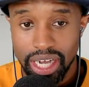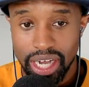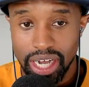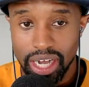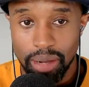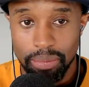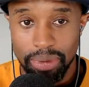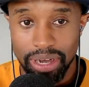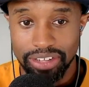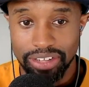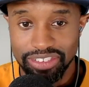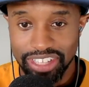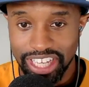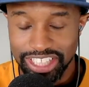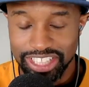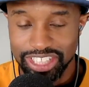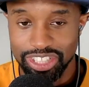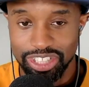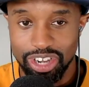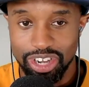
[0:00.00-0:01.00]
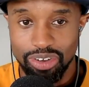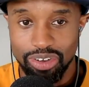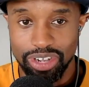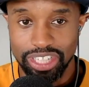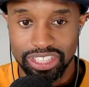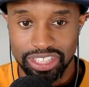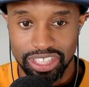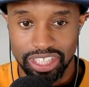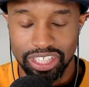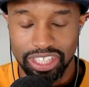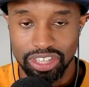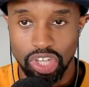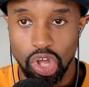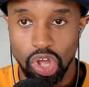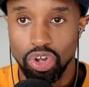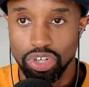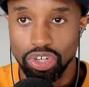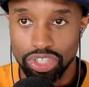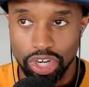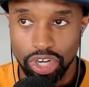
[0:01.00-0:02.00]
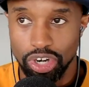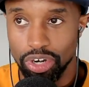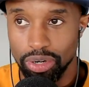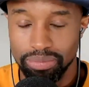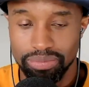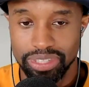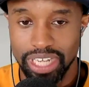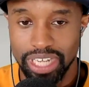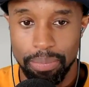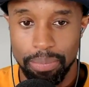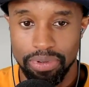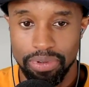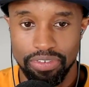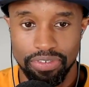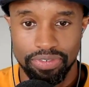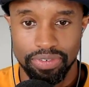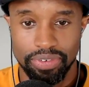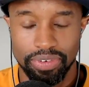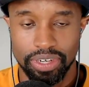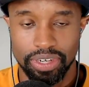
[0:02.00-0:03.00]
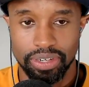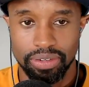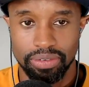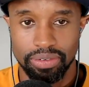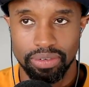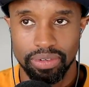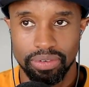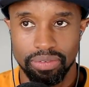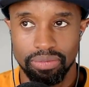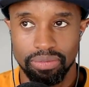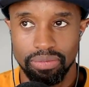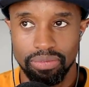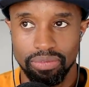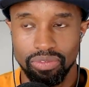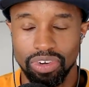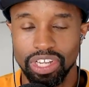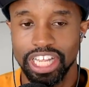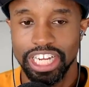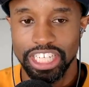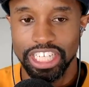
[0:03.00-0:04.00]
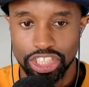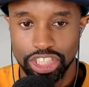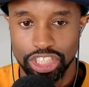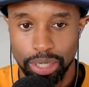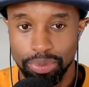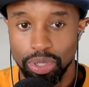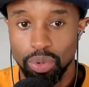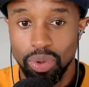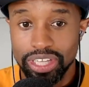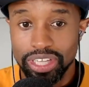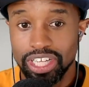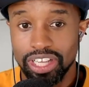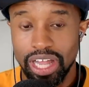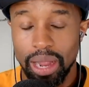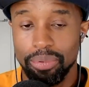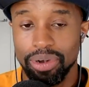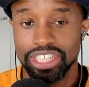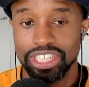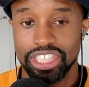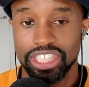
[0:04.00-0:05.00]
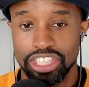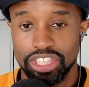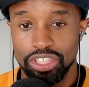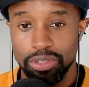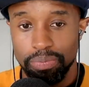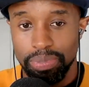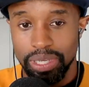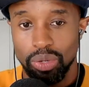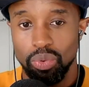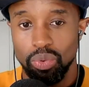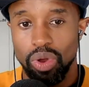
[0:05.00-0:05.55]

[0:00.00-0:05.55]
unless, it's a long-term type of relationship. You want the collaboration to be